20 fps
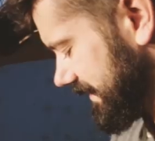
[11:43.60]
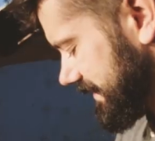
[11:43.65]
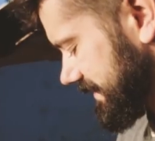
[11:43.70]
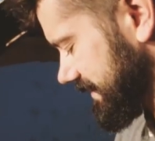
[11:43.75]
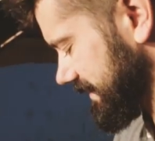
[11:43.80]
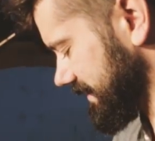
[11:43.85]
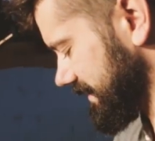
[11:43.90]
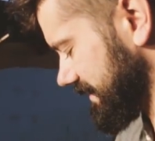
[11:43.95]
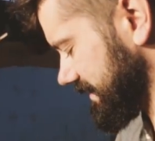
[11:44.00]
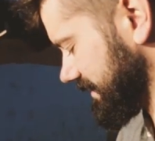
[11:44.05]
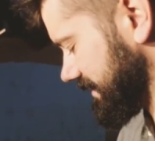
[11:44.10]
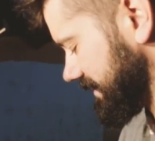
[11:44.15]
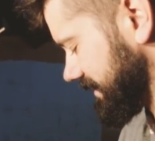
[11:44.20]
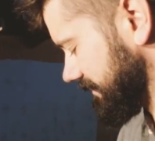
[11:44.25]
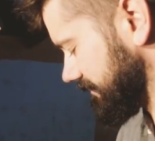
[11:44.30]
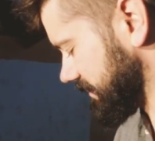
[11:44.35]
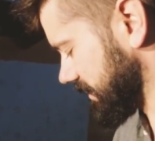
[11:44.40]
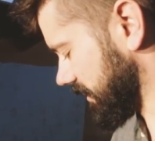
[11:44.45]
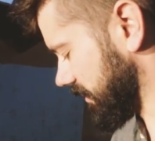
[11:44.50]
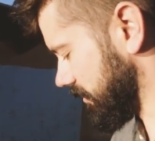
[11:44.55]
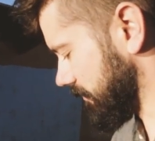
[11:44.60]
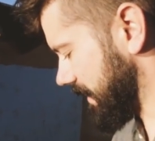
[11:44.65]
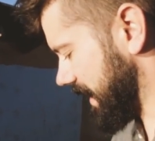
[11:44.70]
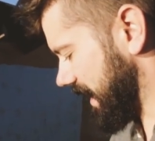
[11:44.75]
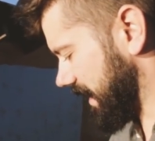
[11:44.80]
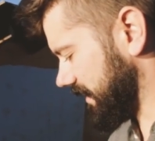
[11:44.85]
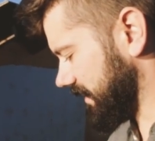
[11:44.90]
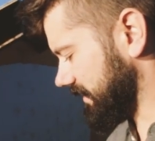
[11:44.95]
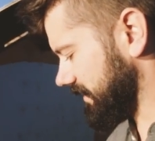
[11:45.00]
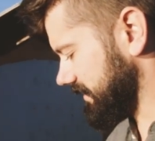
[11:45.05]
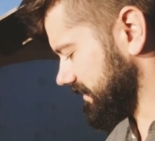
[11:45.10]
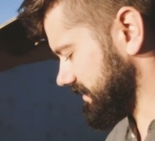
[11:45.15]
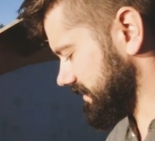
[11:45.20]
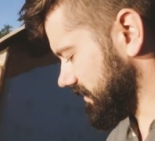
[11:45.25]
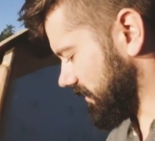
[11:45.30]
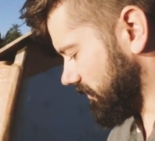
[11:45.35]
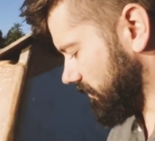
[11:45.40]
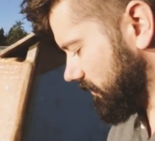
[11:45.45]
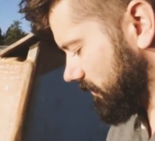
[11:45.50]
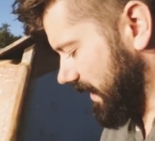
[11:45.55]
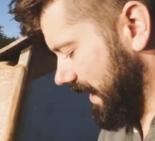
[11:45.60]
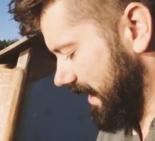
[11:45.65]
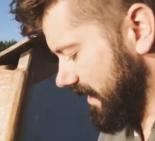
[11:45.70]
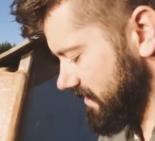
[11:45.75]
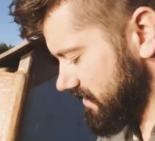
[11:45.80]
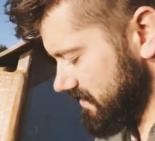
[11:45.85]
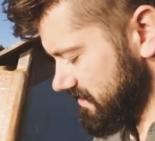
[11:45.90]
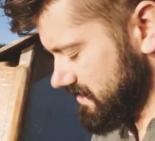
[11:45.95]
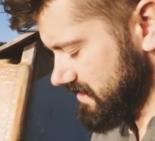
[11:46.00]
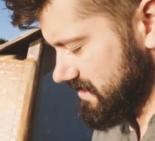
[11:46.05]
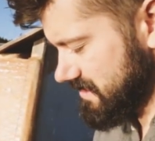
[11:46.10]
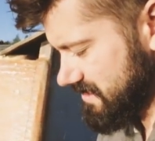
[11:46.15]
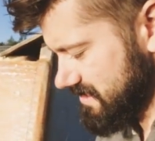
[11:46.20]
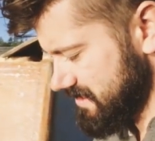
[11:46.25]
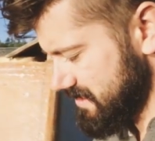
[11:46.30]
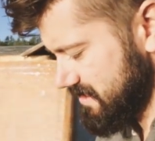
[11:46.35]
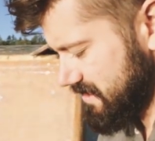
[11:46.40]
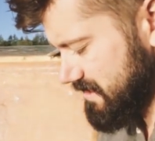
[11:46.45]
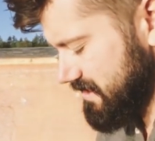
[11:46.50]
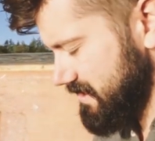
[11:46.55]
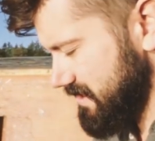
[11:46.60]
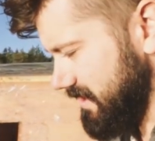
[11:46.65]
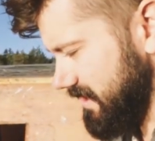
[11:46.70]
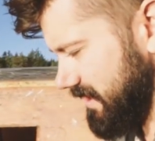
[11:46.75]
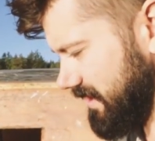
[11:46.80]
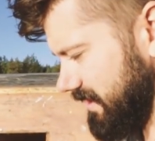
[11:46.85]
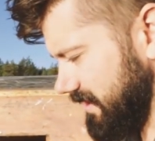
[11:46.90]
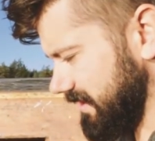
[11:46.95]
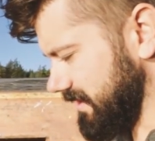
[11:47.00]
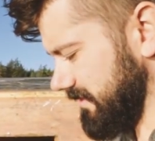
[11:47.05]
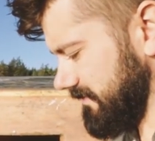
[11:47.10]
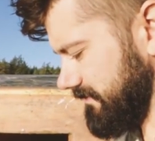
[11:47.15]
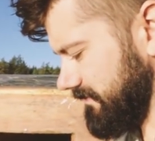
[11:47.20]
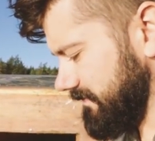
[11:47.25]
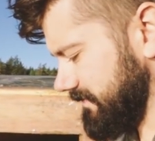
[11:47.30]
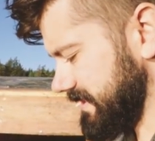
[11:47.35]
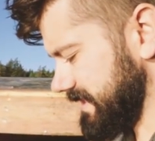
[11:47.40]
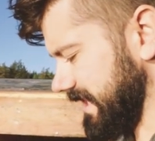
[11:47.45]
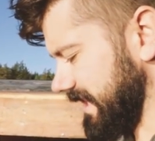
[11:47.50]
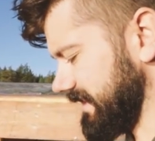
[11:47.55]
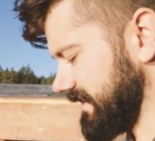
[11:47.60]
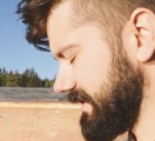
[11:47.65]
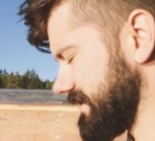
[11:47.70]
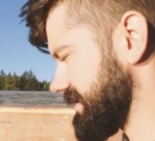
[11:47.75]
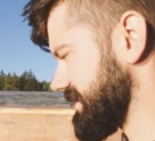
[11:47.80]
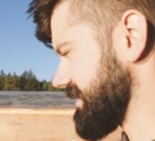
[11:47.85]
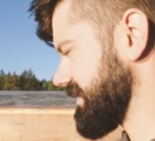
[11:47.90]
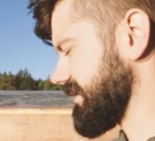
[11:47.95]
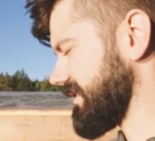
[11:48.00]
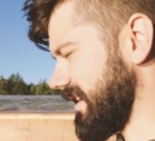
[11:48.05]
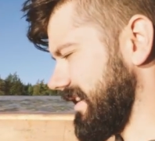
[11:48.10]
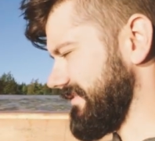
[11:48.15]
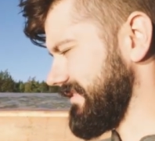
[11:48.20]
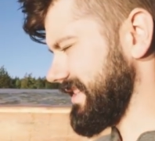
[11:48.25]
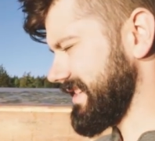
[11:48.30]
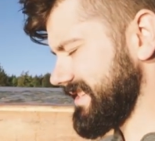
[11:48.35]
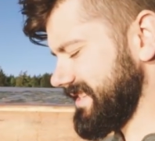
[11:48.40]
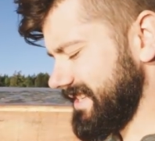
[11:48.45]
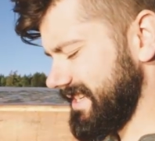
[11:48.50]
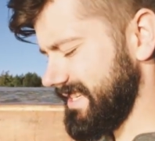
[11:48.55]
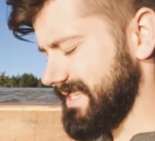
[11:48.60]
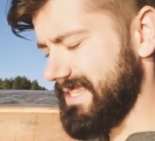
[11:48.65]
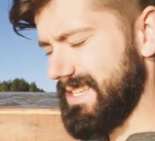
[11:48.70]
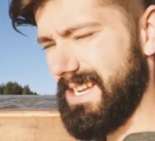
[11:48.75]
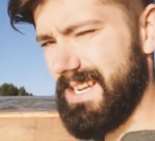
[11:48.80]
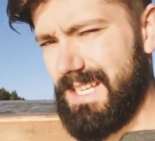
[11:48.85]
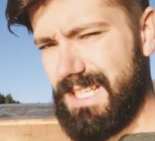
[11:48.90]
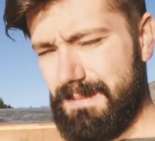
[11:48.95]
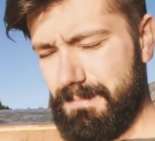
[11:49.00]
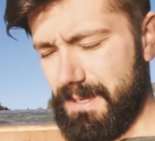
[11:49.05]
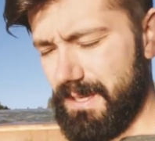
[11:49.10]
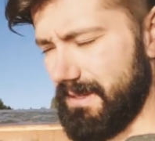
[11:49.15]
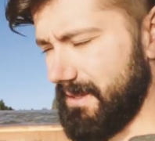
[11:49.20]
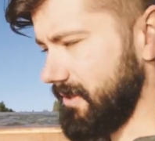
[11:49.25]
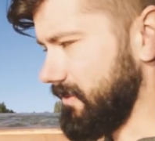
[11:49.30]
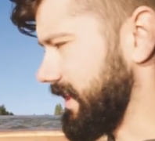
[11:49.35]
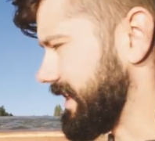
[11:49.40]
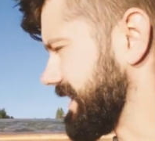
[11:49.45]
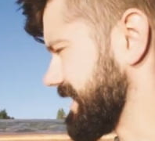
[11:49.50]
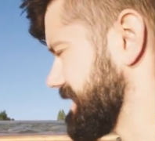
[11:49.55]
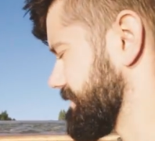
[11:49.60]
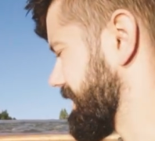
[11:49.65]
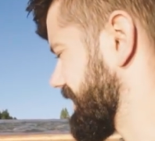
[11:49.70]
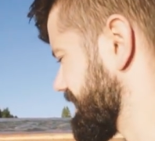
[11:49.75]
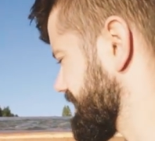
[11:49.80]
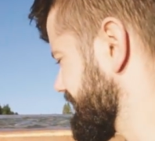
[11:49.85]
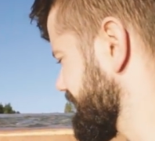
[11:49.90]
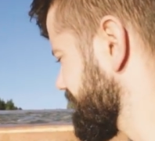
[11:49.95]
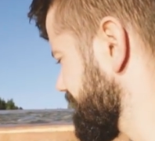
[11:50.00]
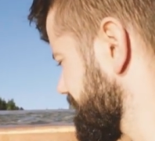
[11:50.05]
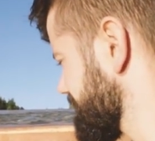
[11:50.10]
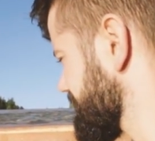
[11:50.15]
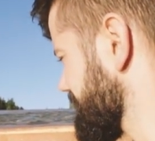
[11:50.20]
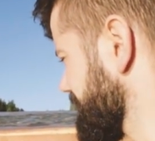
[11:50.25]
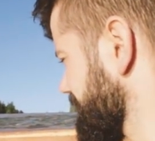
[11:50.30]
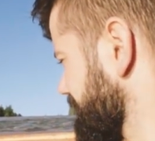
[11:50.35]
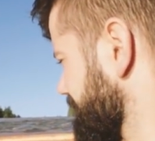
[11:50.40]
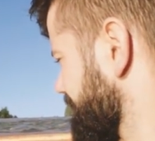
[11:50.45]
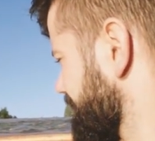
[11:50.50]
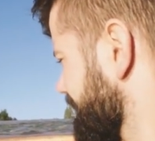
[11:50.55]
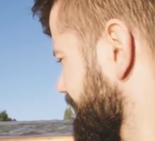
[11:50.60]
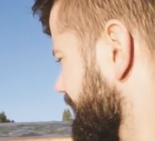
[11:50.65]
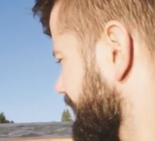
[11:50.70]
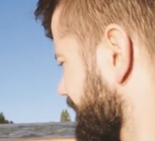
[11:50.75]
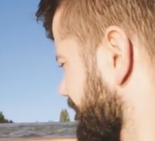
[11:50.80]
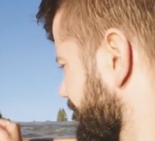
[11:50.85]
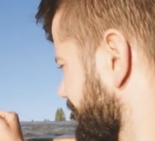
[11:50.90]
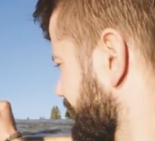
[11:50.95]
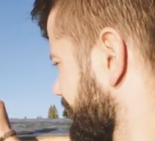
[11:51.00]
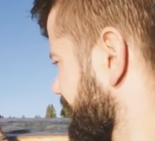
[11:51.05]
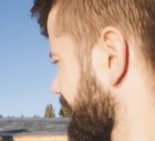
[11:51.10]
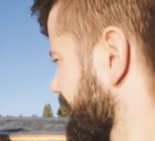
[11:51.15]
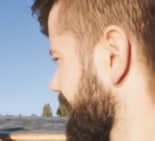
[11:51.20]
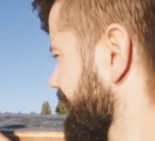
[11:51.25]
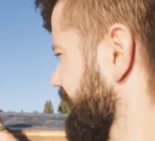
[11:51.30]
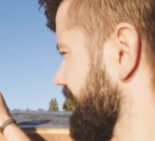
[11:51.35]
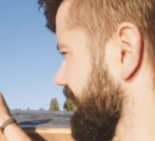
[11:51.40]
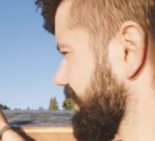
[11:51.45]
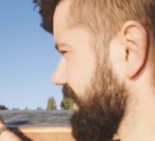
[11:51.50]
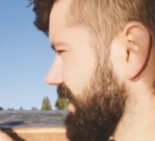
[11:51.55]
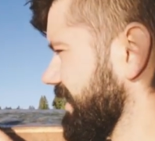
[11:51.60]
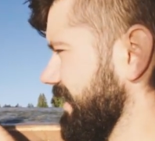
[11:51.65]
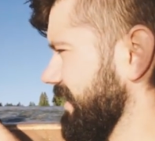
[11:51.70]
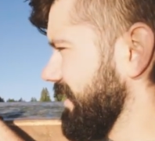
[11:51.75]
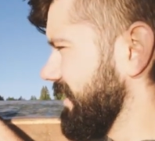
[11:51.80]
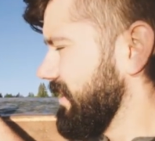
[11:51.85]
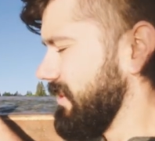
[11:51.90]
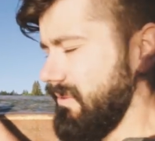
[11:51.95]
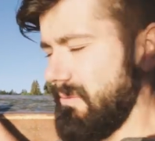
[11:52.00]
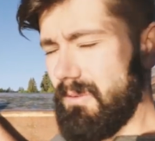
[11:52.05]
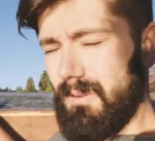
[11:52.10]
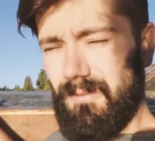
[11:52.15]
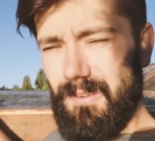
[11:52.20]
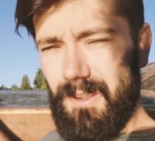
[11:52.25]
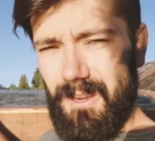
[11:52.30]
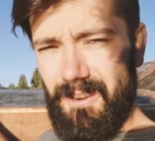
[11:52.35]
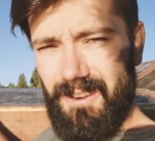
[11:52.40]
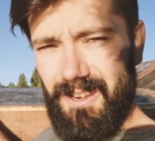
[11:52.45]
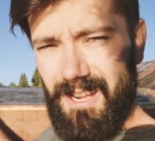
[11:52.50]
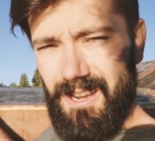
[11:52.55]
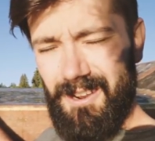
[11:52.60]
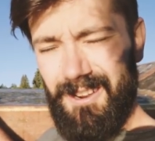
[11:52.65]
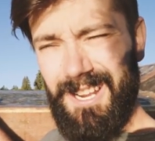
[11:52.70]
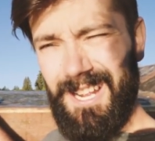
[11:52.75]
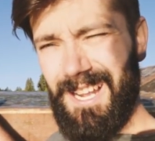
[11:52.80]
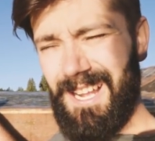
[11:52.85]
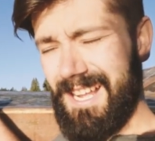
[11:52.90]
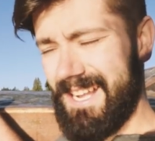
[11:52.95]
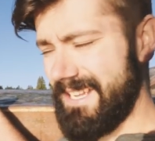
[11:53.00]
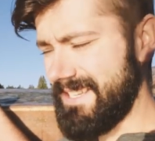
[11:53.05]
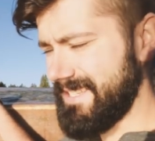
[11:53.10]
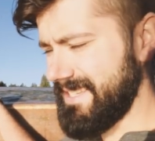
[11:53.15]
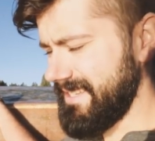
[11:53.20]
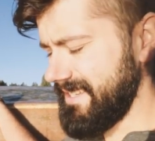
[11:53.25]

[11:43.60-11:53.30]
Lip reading: because it doesn't seem to go bad in the salt air. Stainless steel obviously is nice, but quite expensive. So we'll figure it out as